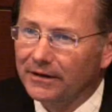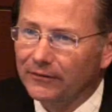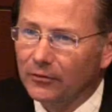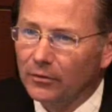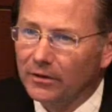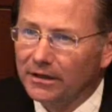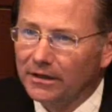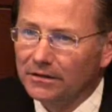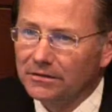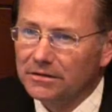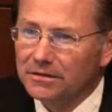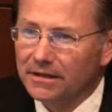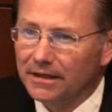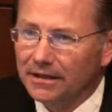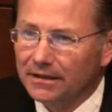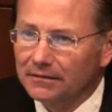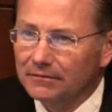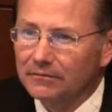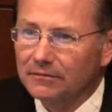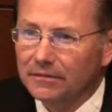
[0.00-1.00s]
everyone else
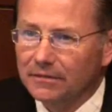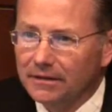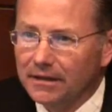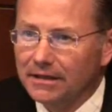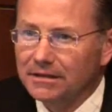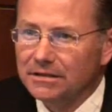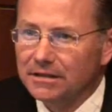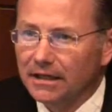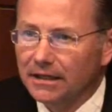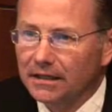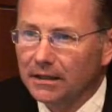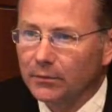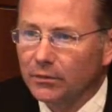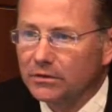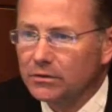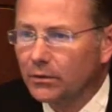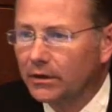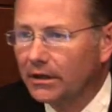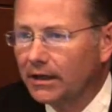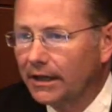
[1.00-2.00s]
that has signed up
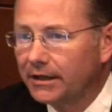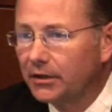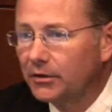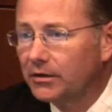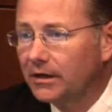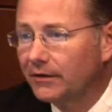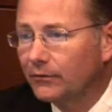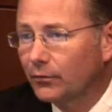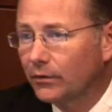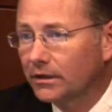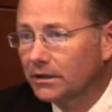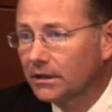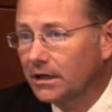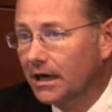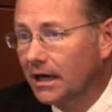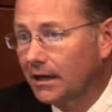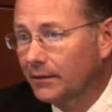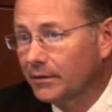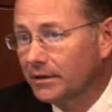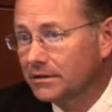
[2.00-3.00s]
as well. I know you have written
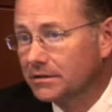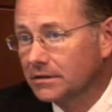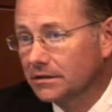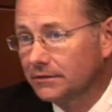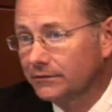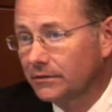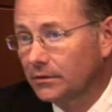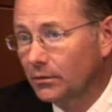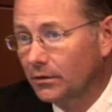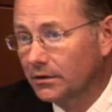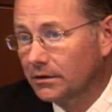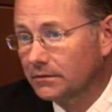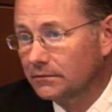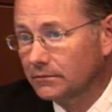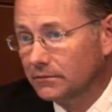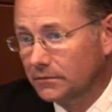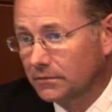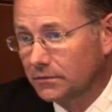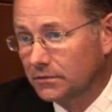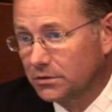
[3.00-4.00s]
comments, and if you want to
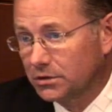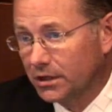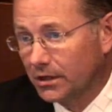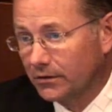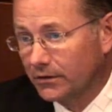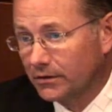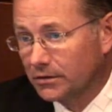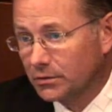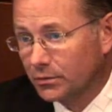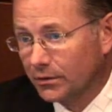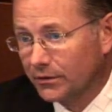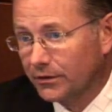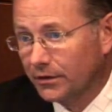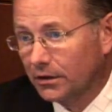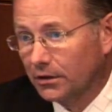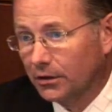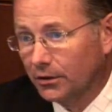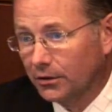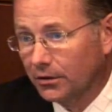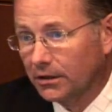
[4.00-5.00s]
share those with the
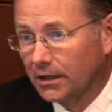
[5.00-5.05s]
clerk,